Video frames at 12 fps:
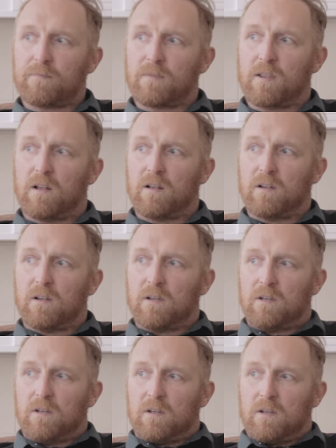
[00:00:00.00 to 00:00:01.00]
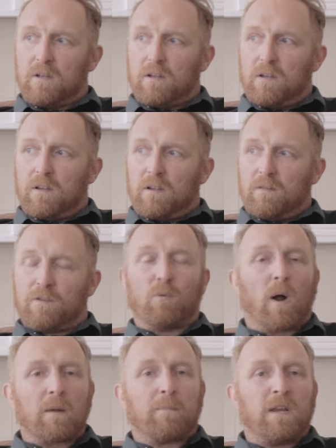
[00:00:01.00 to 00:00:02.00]
If you
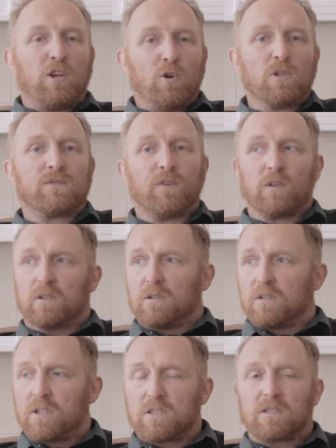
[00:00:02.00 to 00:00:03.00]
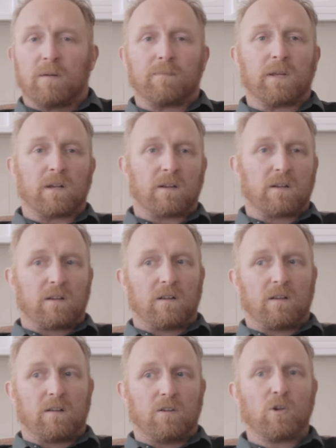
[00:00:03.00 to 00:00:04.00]
want to be useful to something,
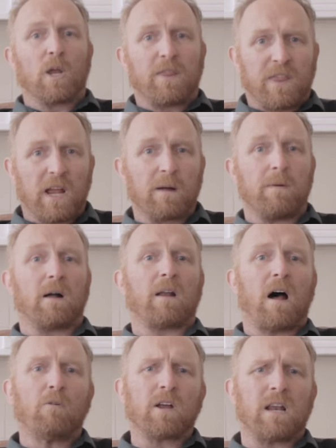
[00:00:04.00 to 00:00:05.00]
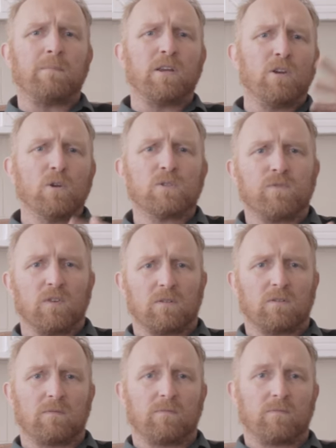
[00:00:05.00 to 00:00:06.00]
you can think about how can I be
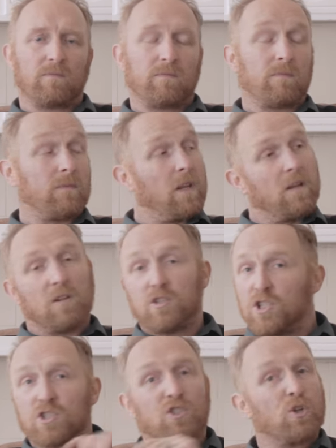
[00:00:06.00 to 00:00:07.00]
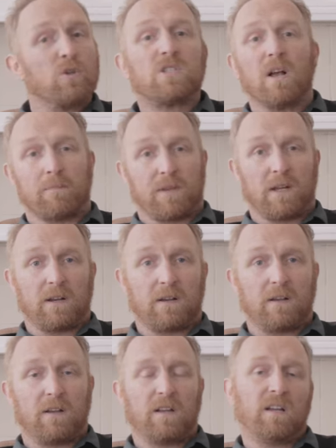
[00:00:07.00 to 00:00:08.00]
useful? Just do something.
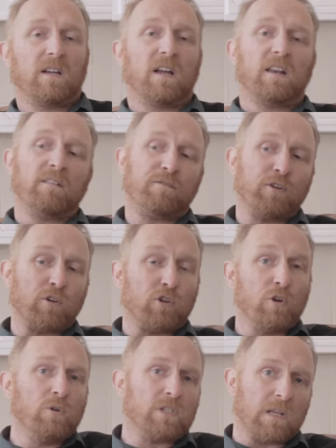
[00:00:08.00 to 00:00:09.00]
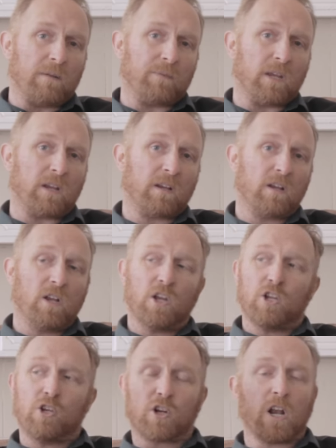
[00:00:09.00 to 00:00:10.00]
And if you do something,
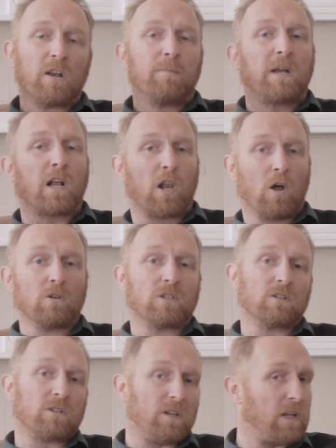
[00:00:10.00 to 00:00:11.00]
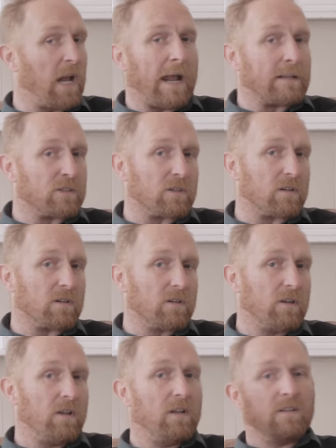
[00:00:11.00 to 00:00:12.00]
you're going to be closer to the answer
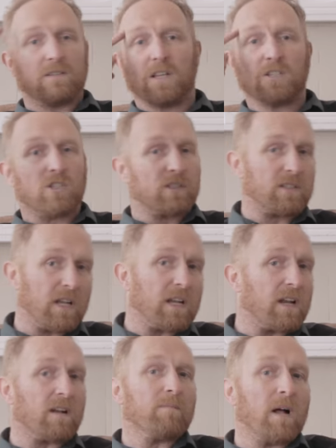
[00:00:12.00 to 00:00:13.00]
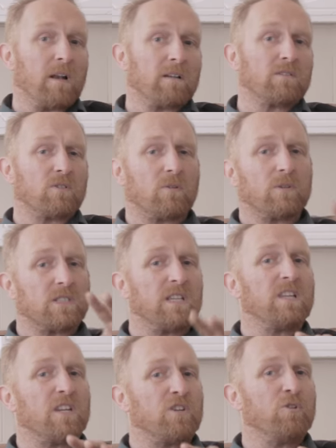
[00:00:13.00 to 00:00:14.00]
than just thinking about it. So it's
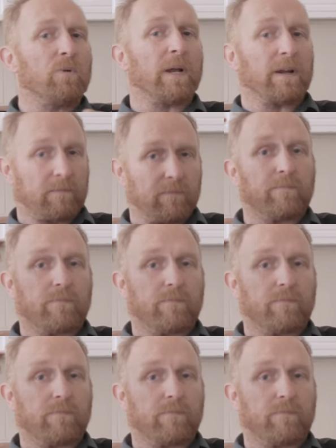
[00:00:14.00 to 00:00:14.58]
in the doing.